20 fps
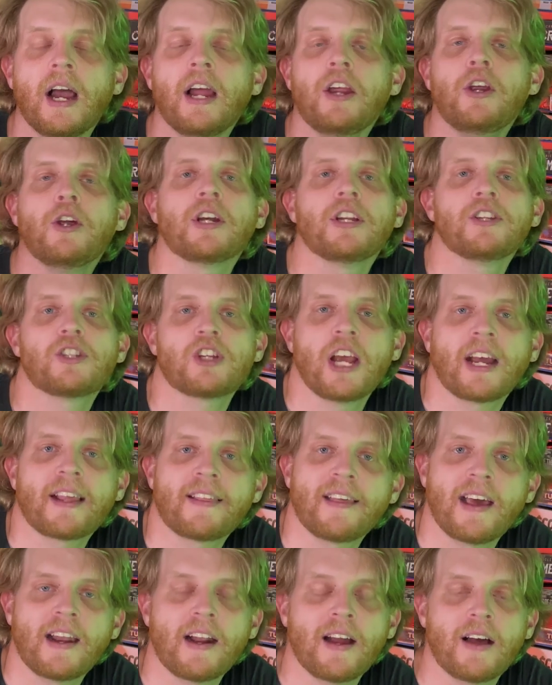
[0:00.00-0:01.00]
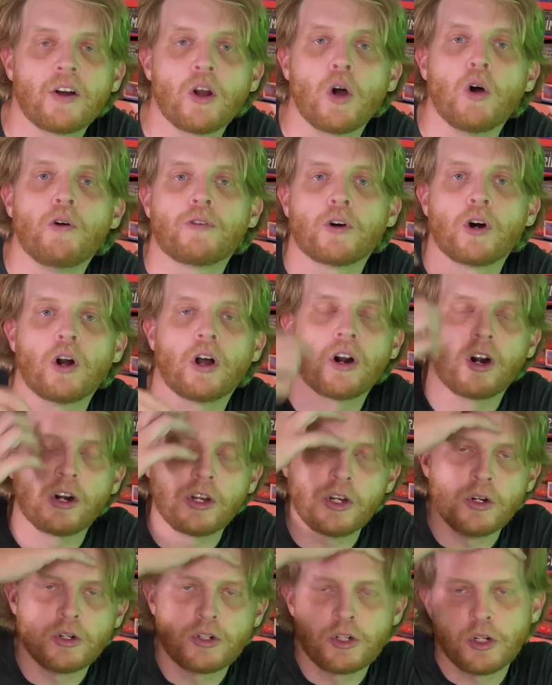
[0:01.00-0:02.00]
you can check that out over on our
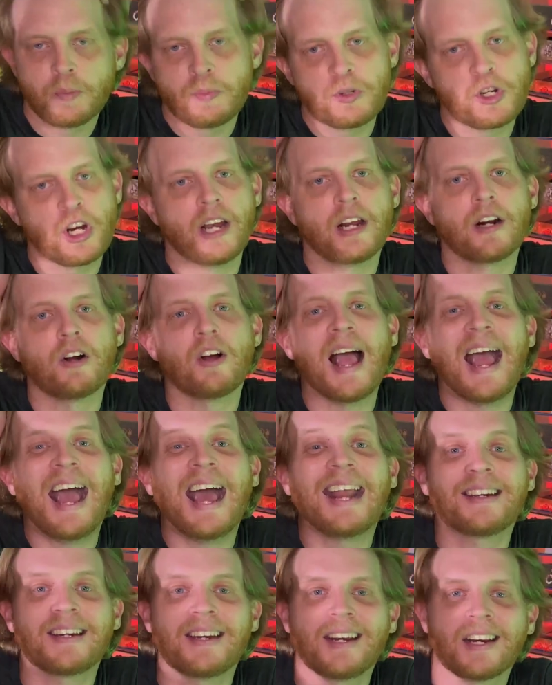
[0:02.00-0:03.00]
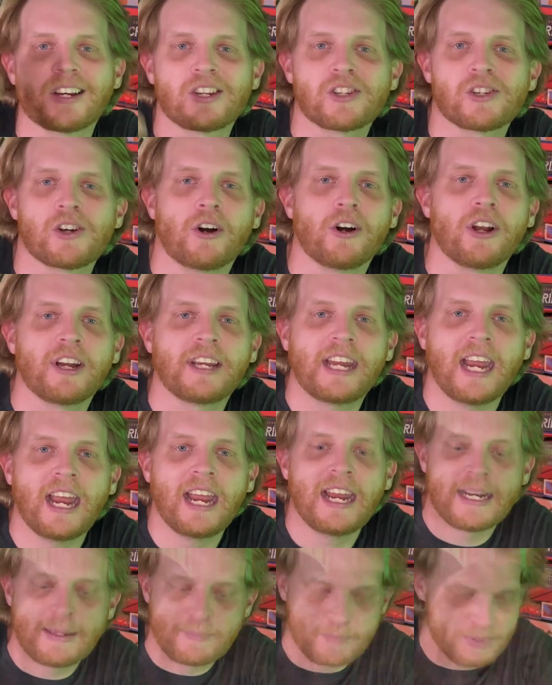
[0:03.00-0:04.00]
YouTube channel at Kickstarted
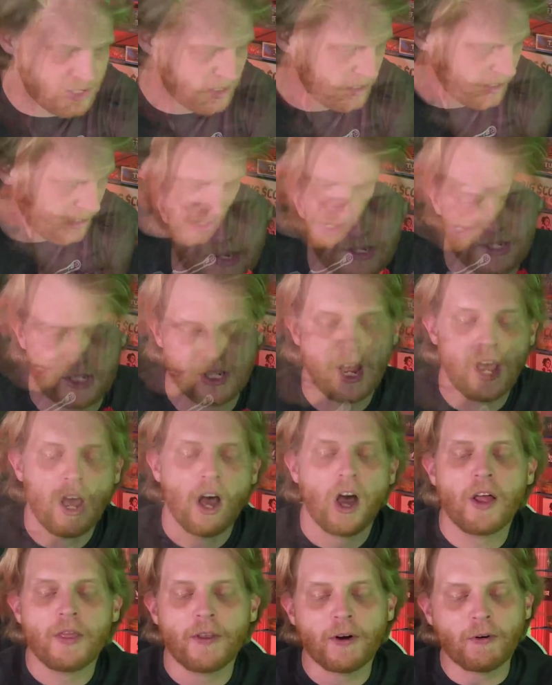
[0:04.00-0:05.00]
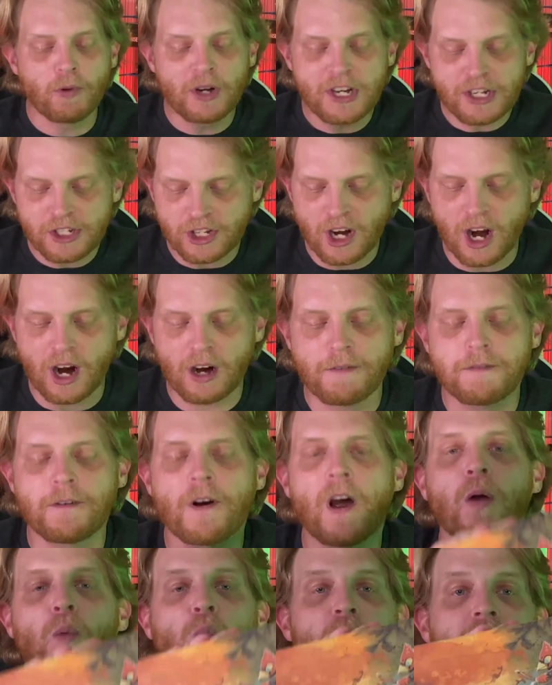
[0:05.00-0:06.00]
Games. On the restock
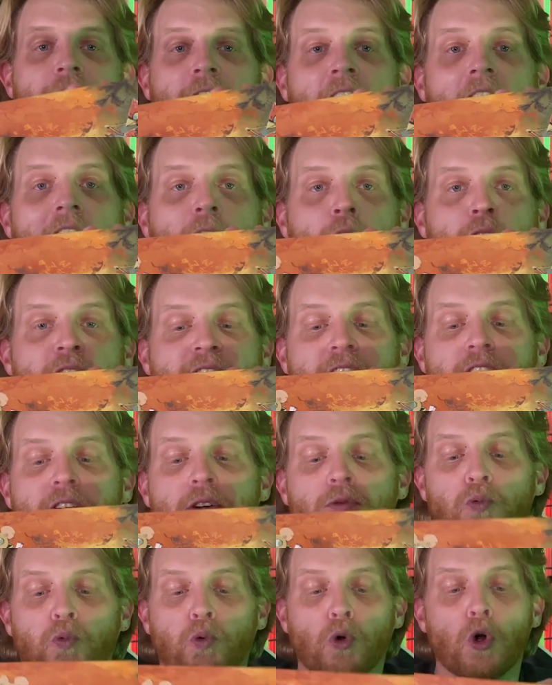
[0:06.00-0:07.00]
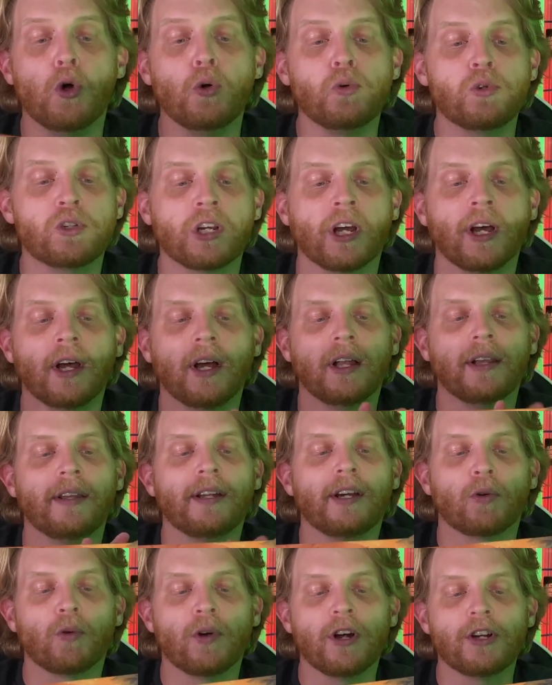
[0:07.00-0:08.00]
front, we've got the Root, the
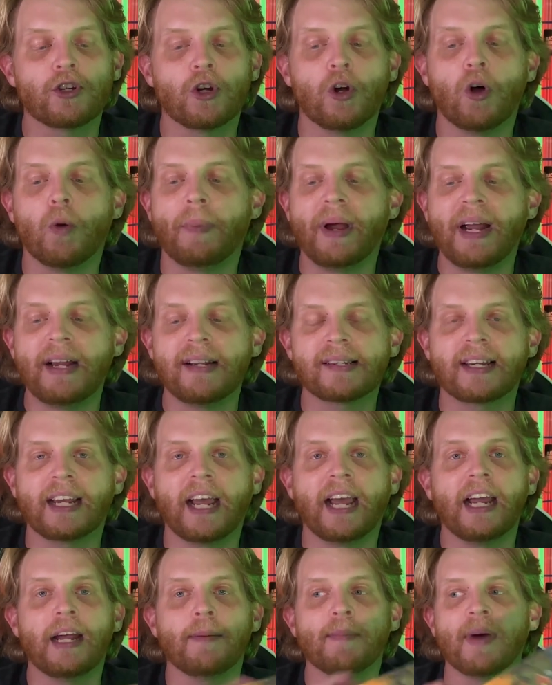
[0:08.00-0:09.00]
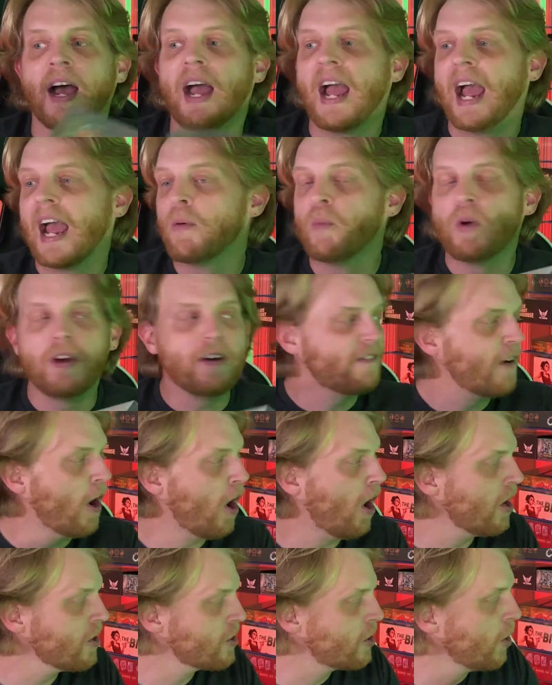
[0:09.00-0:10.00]
original base game, and we've
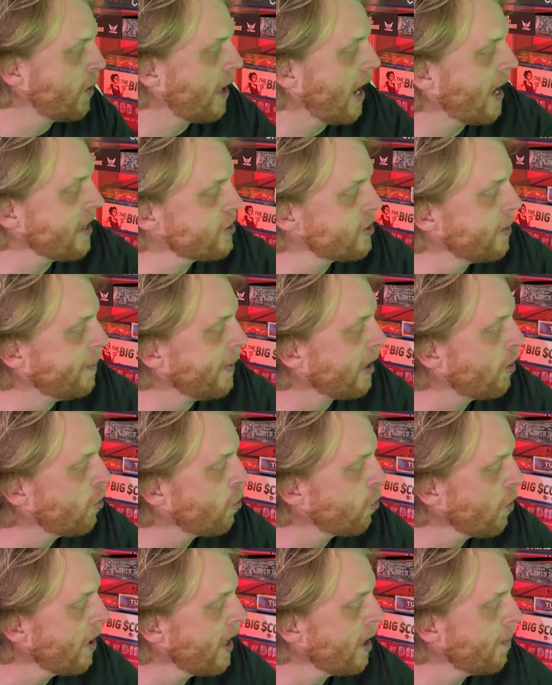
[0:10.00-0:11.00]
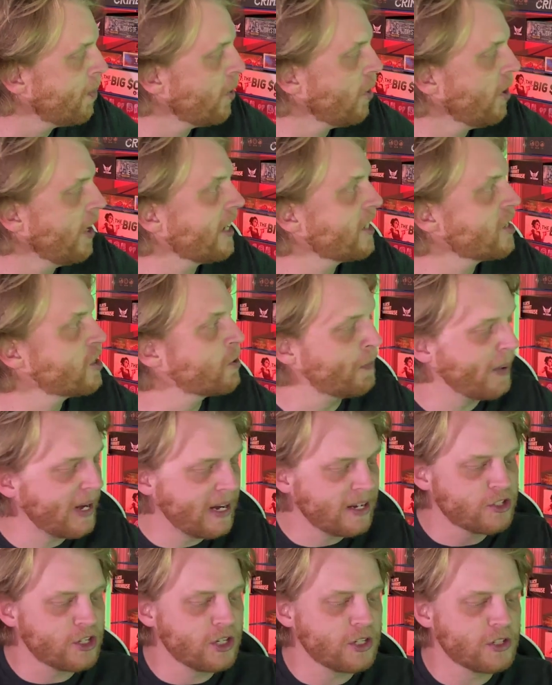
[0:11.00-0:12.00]
also got some incredible
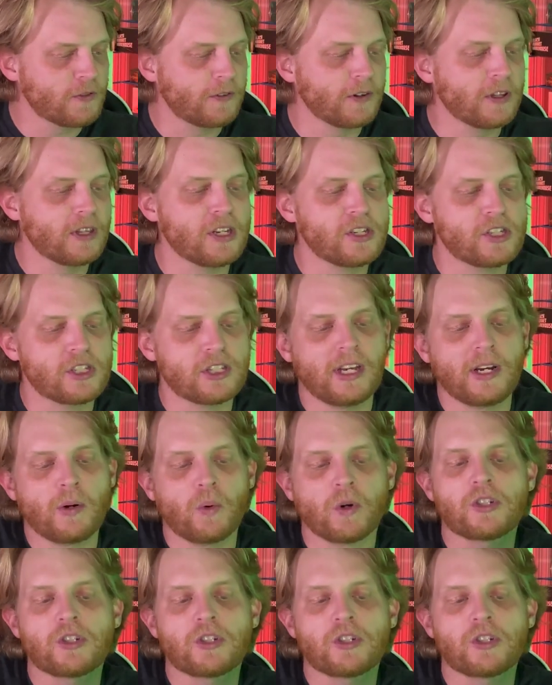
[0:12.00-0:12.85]
expansions for this thing. We're